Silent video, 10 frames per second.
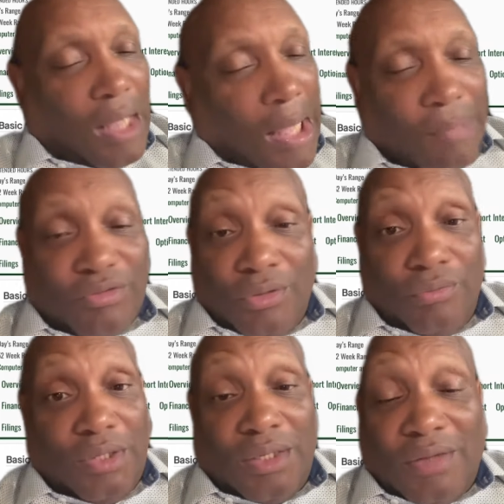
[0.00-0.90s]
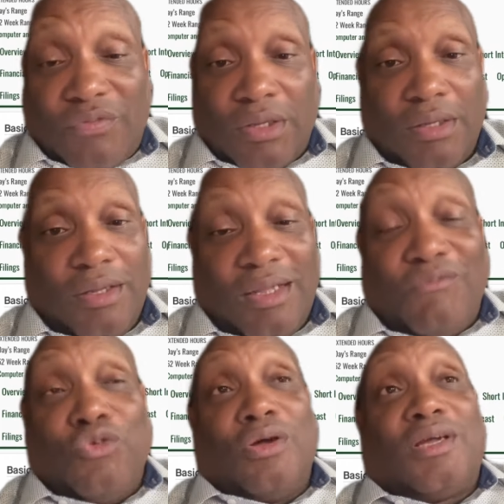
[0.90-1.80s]
Absolutely nothing.
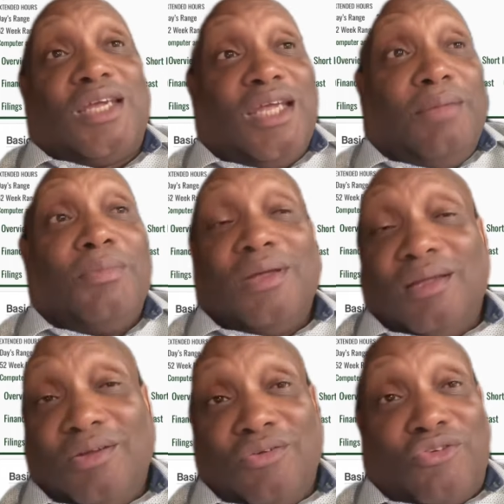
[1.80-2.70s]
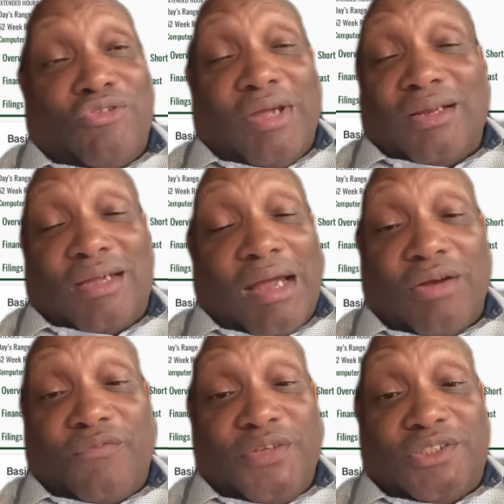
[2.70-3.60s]
If you could keep creating
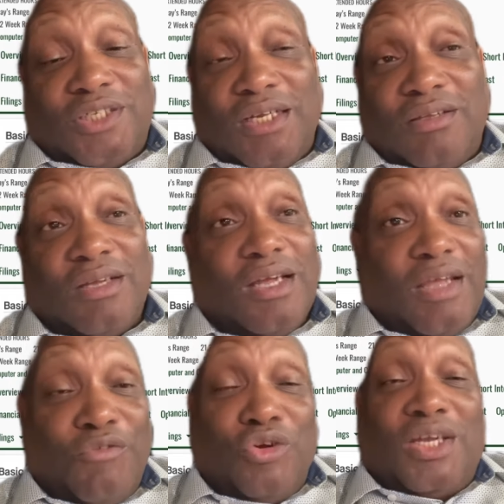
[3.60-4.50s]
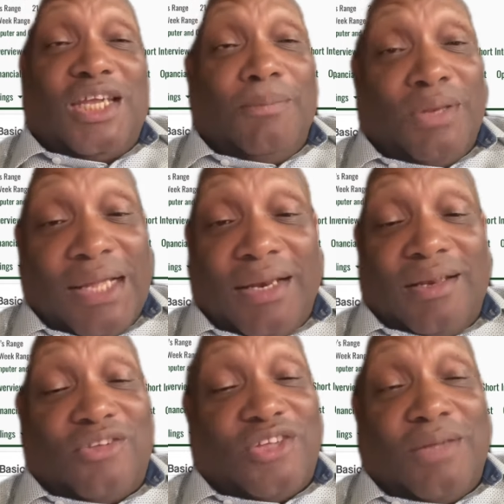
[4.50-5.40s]
counterfeit shares, if you keep lending
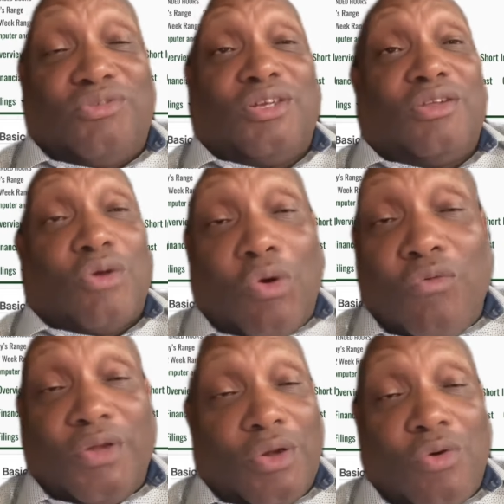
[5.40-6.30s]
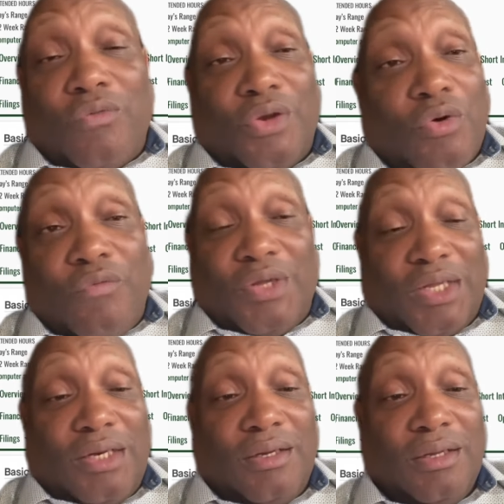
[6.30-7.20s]
the same shares over and over and over again,